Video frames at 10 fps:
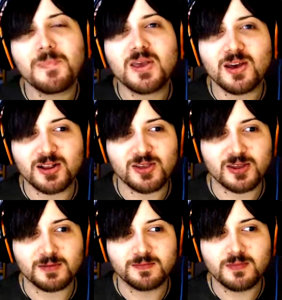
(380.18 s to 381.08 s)

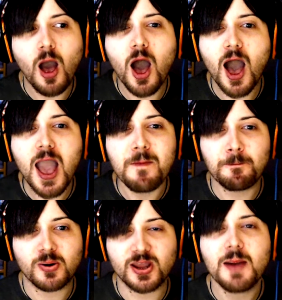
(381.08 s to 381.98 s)
Gotcha. I
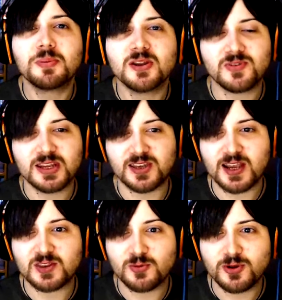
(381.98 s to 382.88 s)
preemptively
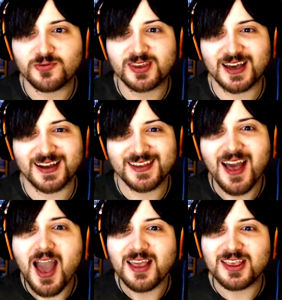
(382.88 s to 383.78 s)
dicked the wolf guy.
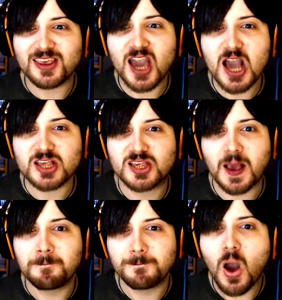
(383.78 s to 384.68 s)

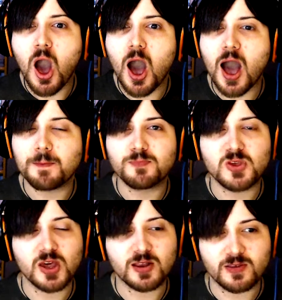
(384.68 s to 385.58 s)
Yes! And
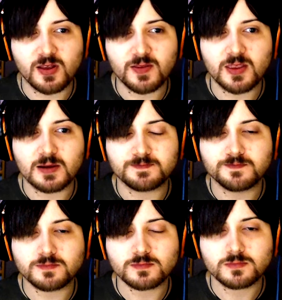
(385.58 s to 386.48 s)
chicken's not there.
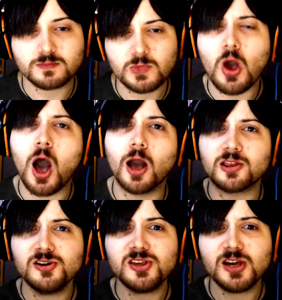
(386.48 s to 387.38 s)
How
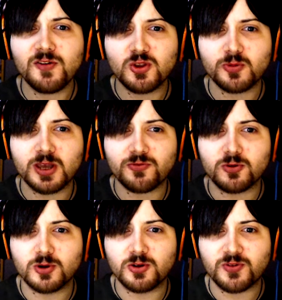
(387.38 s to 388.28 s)
long do you have to wait
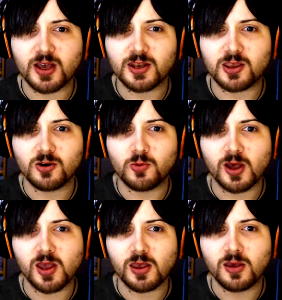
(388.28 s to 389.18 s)
for wolf guy to go
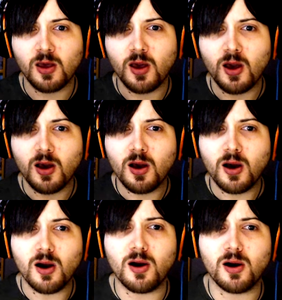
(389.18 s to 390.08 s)
away?
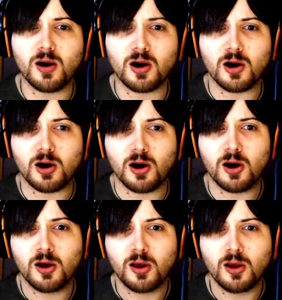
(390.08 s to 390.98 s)
Oh.
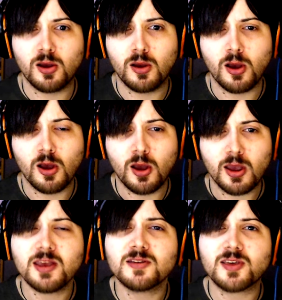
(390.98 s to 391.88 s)

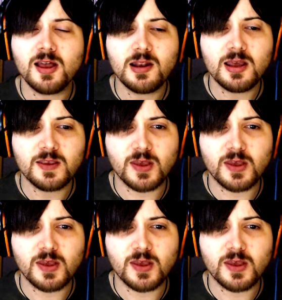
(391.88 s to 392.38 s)
It's kind of like